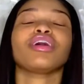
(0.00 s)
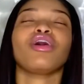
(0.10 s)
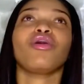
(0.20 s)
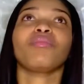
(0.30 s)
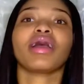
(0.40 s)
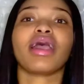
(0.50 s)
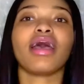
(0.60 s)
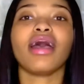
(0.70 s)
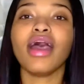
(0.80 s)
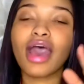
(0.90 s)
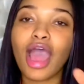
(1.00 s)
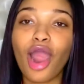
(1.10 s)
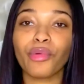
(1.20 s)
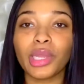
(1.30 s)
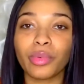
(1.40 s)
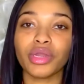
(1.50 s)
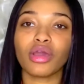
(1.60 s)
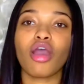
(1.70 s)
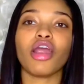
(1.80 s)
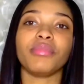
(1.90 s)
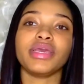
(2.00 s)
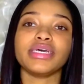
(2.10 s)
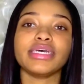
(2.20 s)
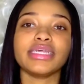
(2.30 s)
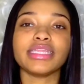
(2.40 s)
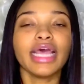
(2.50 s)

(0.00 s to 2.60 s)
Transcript: Oh my God, I really want a car because